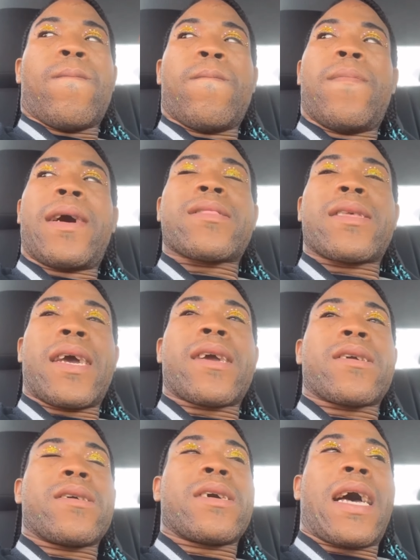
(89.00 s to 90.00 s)
My thing
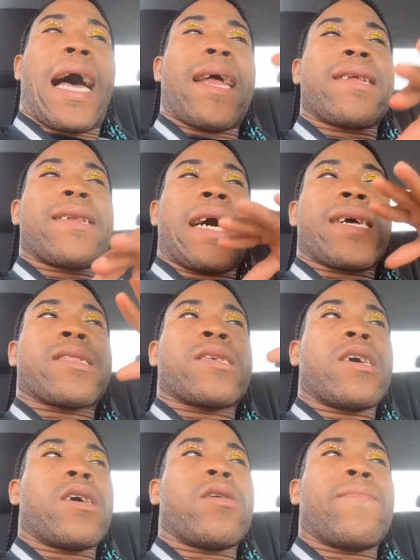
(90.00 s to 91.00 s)
is, I did not
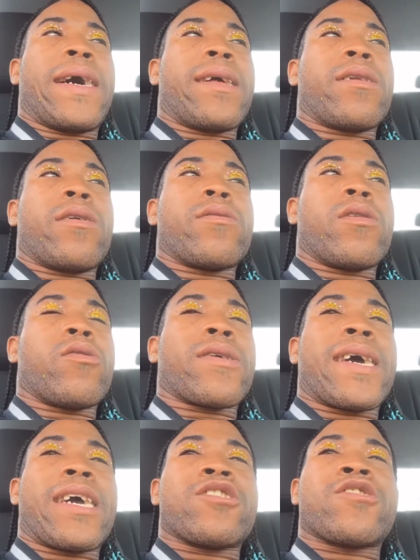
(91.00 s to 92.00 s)
tell nobody no
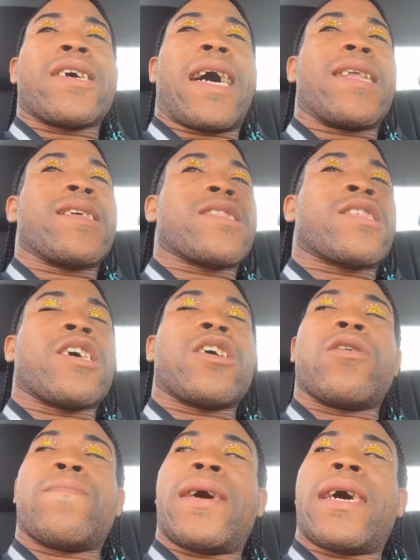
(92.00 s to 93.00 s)
location. I didn't tell
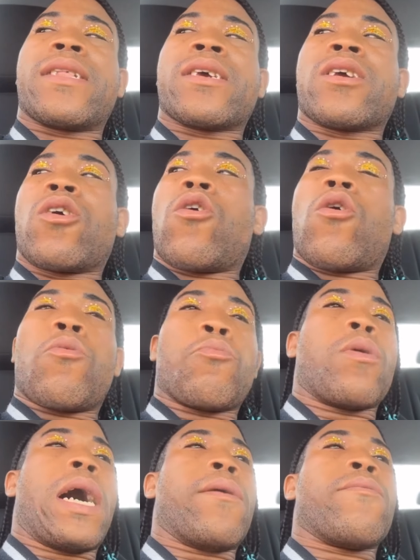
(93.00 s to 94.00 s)
nobody
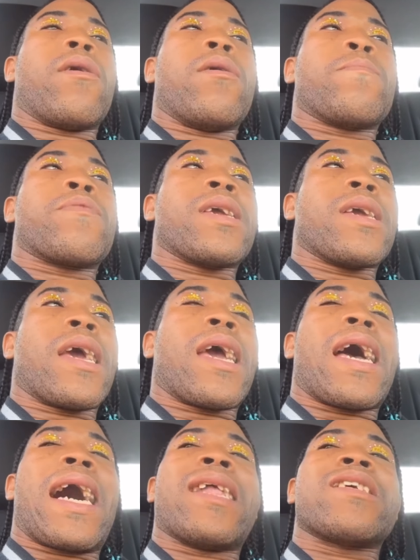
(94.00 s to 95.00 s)
where I'm gonna be at.
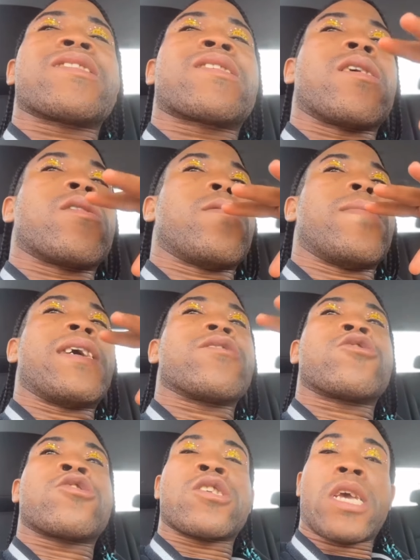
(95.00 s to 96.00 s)
I didn't tell nobody
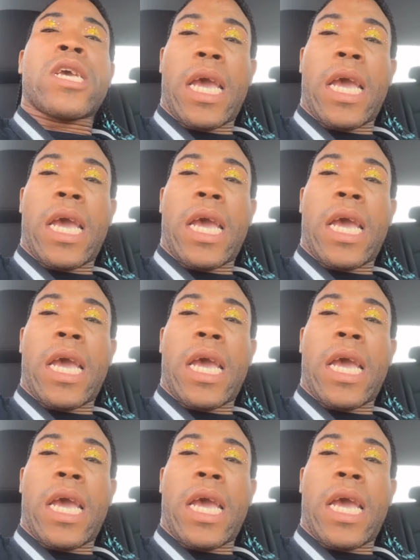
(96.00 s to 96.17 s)
shit.